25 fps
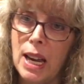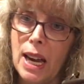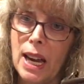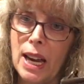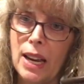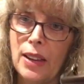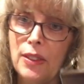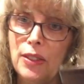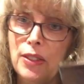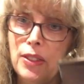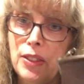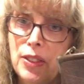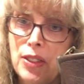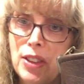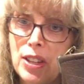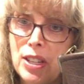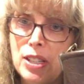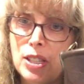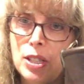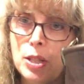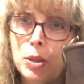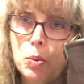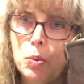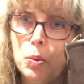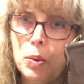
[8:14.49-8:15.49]
And
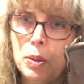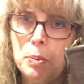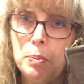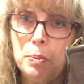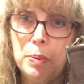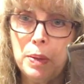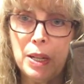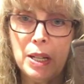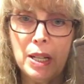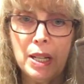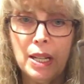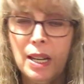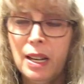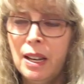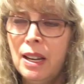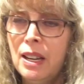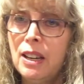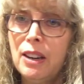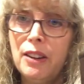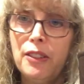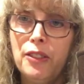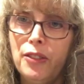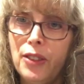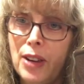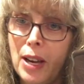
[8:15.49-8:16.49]
this would be
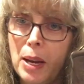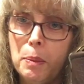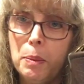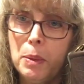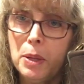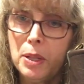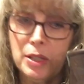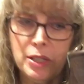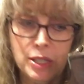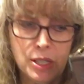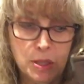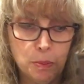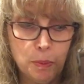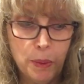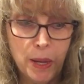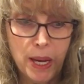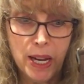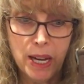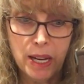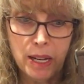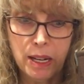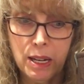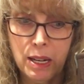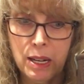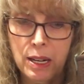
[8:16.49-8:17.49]
a fabulous
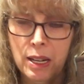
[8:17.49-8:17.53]
bag